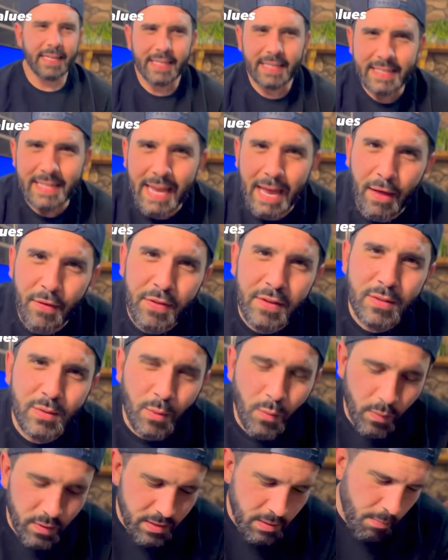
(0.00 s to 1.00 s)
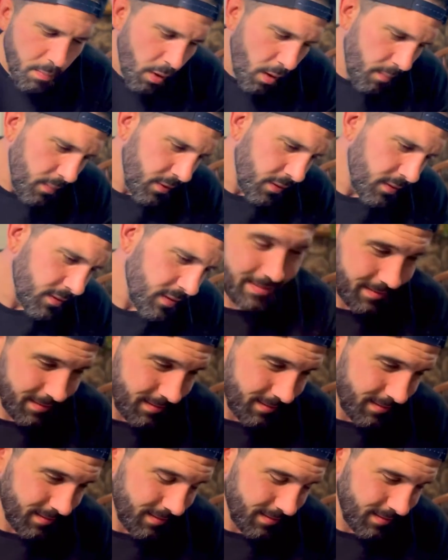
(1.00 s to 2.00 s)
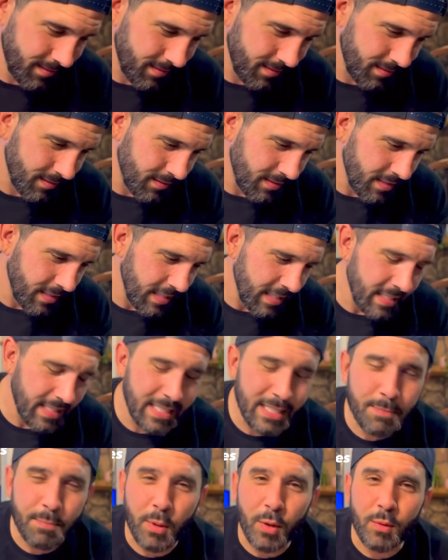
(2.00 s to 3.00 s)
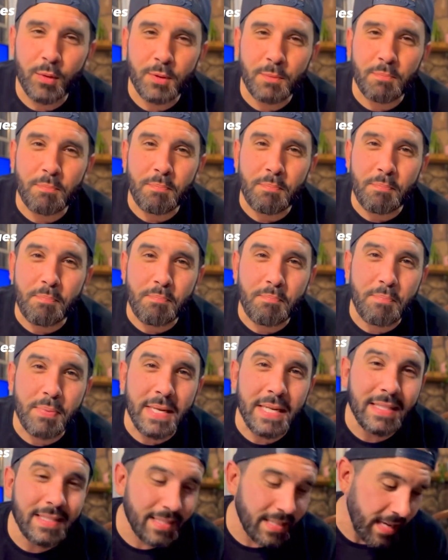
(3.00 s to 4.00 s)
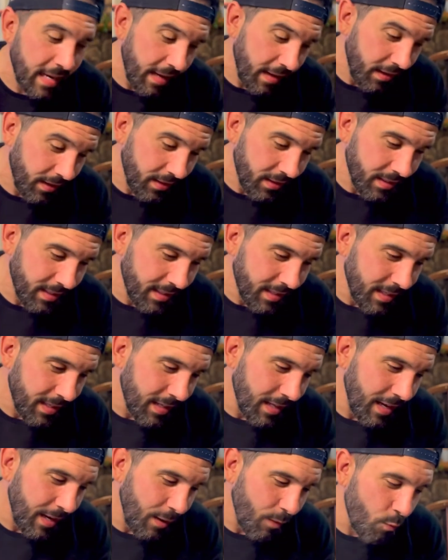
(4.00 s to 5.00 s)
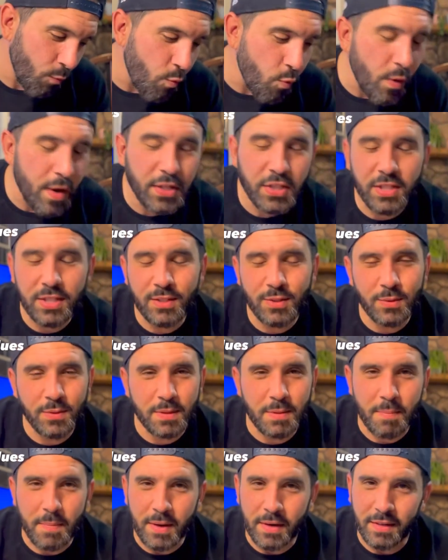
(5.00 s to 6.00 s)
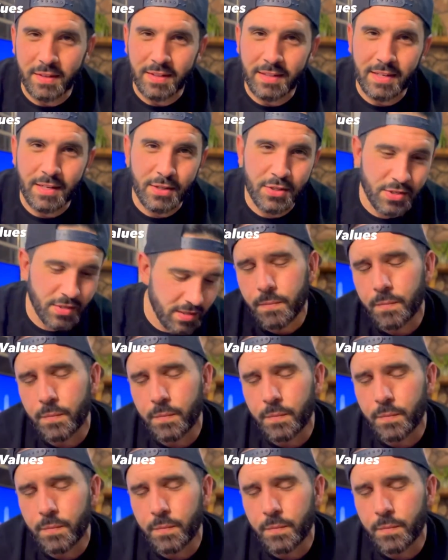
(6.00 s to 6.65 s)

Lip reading: Now, this one was a bummer. This book was beat to hell. I wish this was in better condition.